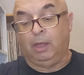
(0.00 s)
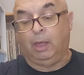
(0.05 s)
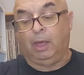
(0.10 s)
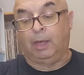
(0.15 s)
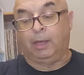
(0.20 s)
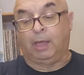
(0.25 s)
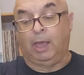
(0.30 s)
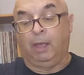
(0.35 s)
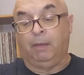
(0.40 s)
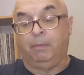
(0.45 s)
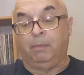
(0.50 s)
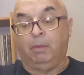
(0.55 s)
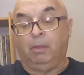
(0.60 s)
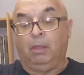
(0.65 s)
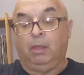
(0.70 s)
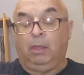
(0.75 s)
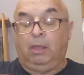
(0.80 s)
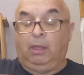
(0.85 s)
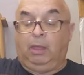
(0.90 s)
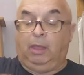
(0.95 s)
Okay,
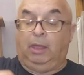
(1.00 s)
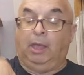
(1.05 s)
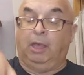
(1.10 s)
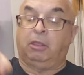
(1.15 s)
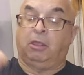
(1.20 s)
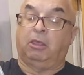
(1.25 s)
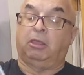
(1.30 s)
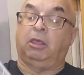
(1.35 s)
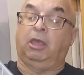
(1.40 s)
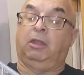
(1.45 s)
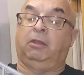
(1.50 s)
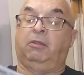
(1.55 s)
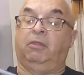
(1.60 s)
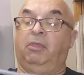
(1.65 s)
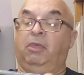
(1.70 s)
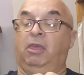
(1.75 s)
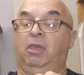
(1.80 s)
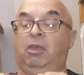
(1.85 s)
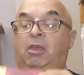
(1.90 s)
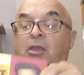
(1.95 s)
as I said,
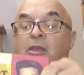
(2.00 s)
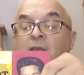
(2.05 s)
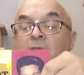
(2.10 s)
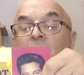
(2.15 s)
the